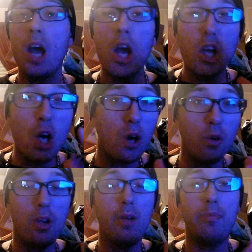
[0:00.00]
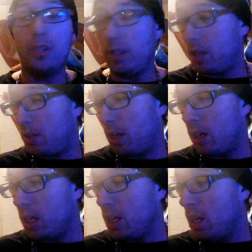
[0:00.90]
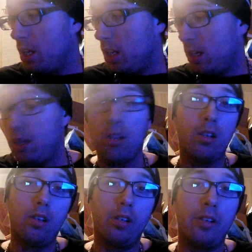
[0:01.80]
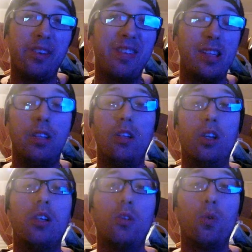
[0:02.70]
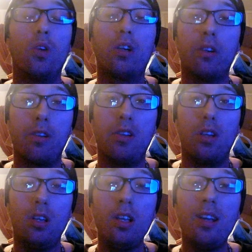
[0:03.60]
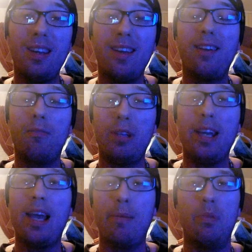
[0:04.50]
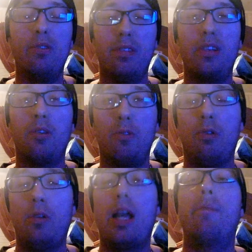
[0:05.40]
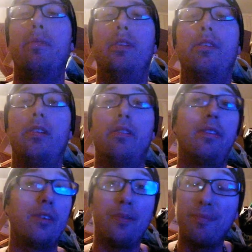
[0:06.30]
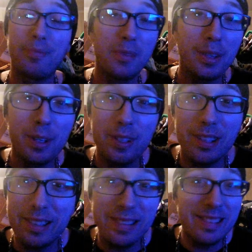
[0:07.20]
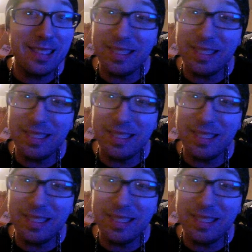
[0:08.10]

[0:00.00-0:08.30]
called up there and they said, and um, said the, the worker said, yeah, we have moon silver, we have moon silver. So